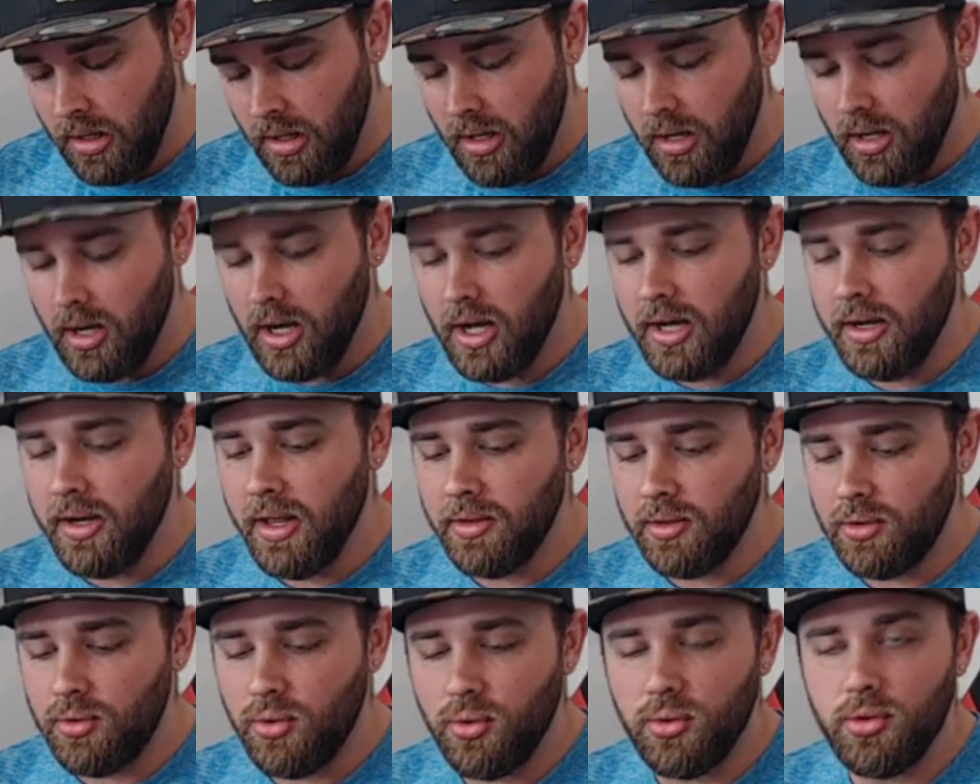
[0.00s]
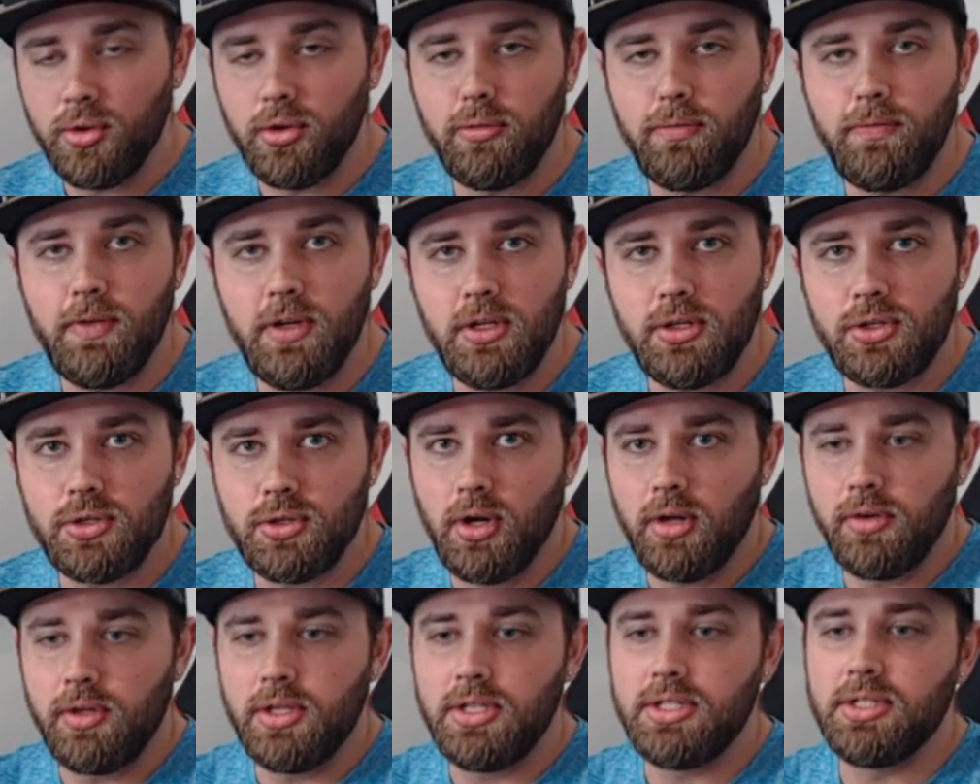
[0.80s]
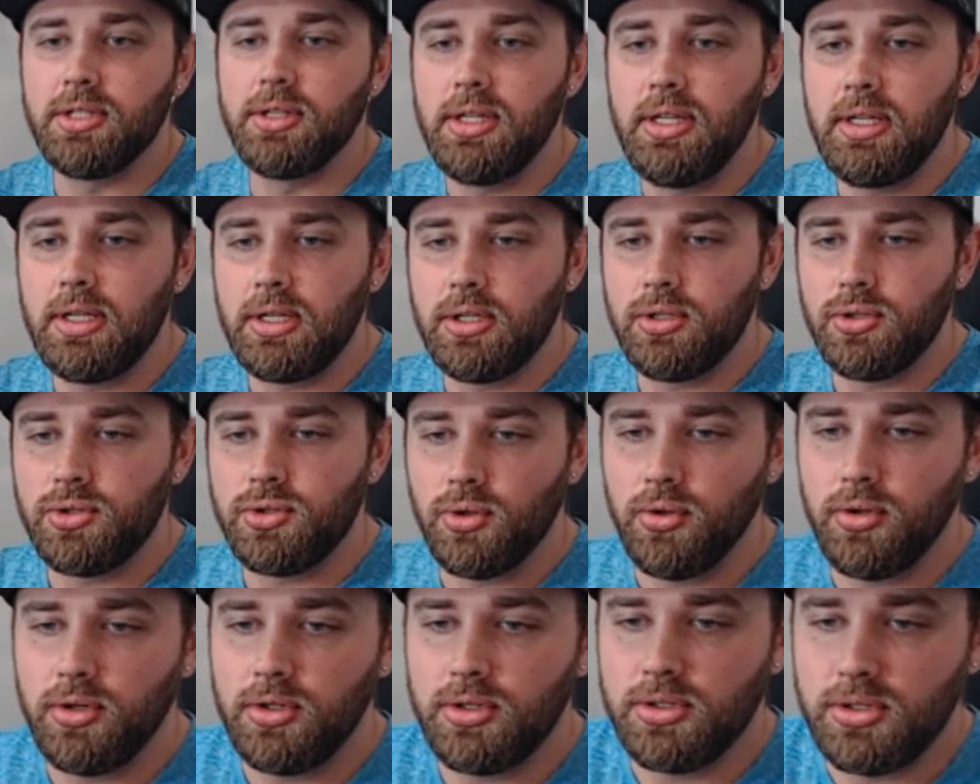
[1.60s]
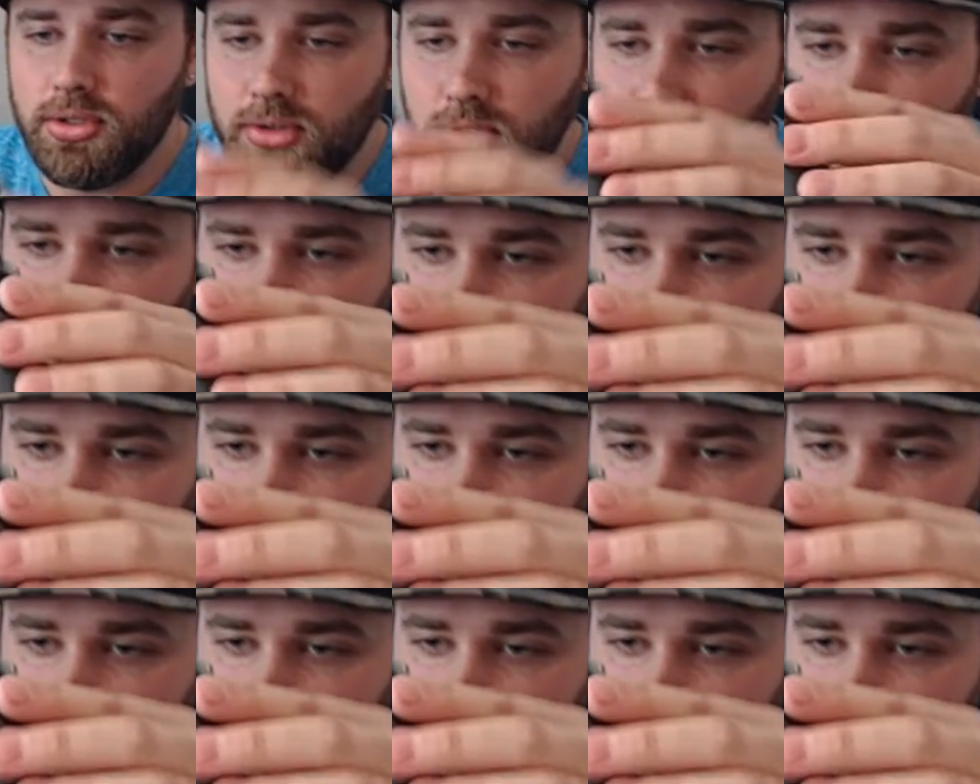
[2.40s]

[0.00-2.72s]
Another cool little feature on these Elite controllers, as you guys